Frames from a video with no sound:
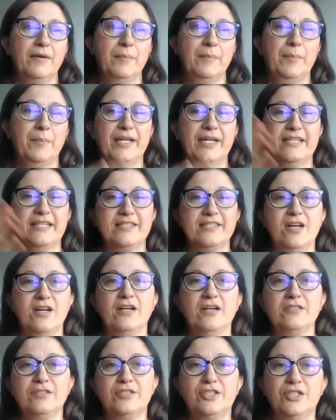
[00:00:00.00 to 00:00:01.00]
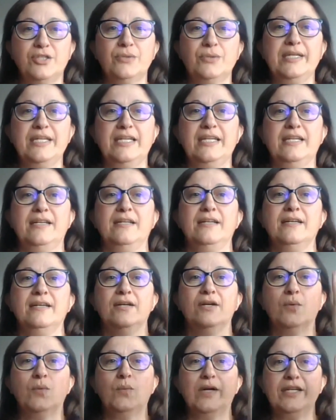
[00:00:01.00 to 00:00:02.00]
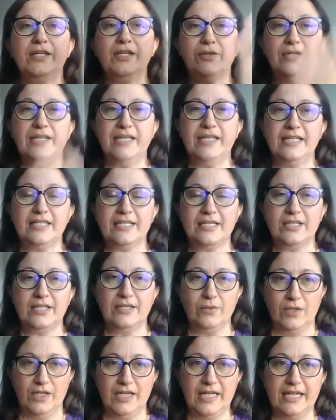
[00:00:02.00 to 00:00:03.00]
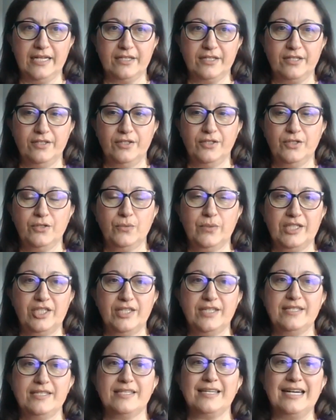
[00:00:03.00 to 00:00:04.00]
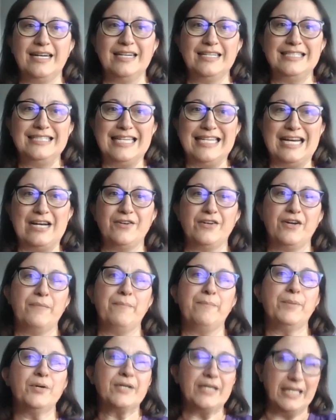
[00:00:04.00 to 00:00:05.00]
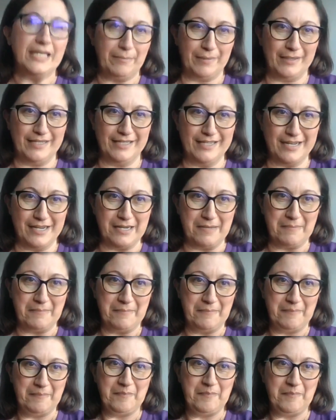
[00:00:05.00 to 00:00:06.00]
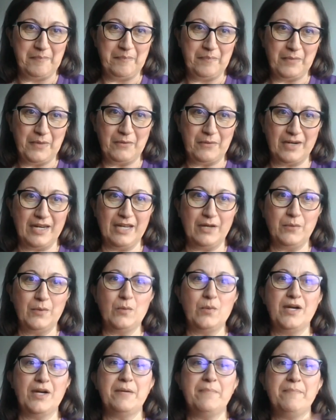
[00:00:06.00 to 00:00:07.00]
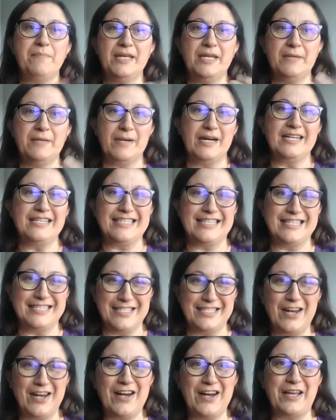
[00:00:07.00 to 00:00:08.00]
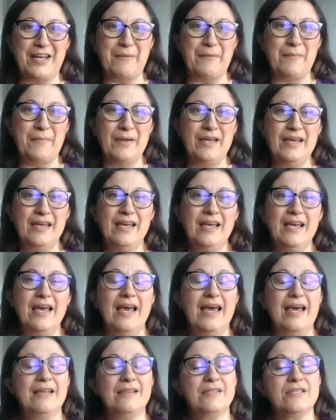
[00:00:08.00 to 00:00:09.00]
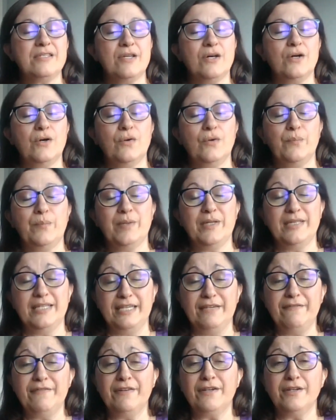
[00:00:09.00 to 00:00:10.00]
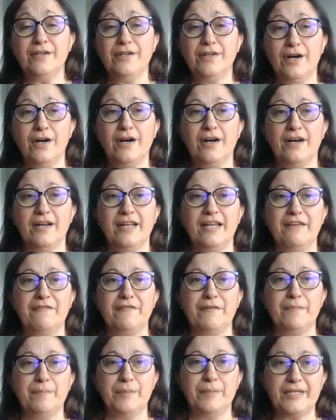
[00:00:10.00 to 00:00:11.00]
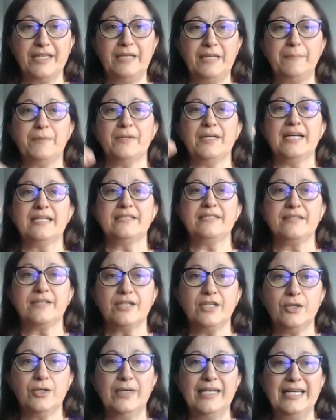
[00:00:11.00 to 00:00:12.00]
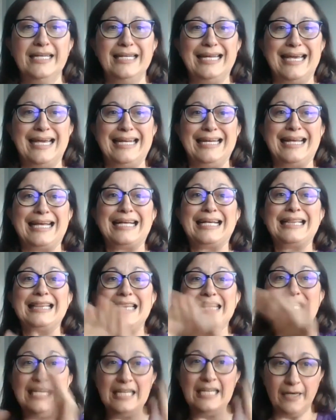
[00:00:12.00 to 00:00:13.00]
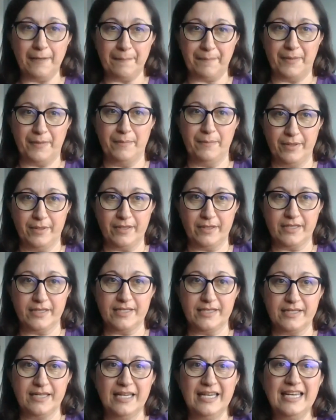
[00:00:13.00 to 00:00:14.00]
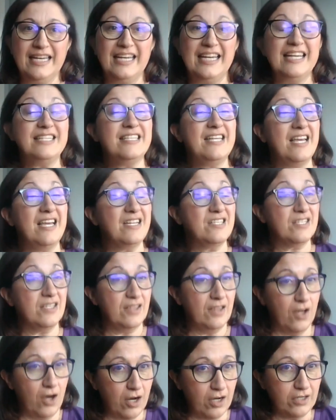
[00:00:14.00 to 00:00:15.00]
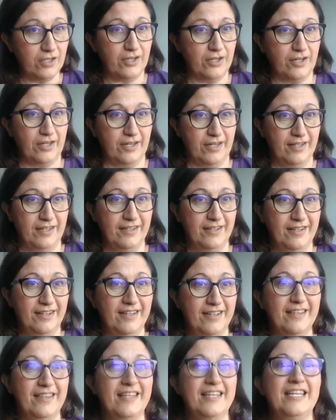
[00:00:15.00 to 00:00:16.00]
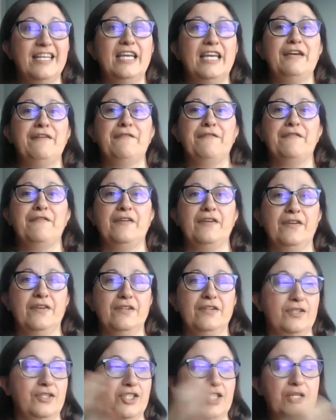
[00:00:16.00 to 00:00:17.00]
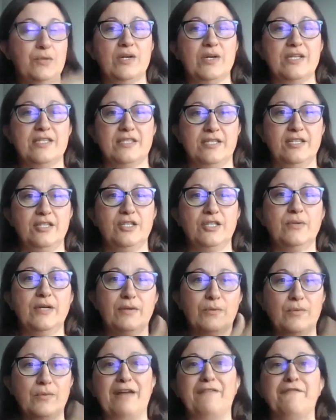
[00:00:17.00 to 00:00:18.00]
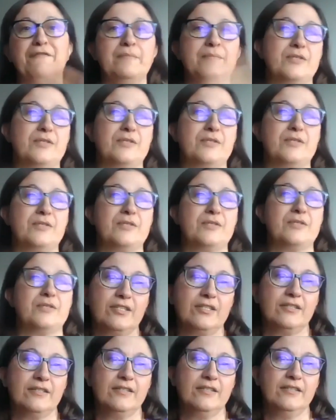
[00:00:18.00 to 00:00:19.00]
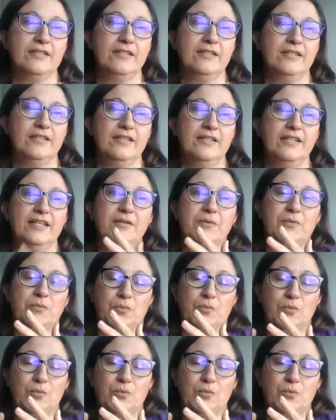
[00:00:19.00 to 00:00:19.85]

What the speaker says: but it's not doing what you need it to do, which is cut down on bookkeeping time, right? We want to minimize the time. And so, believe it or not, if a bookkeeper has to go in and clean up the books, it takes longer than if she was to do it right from scratch. It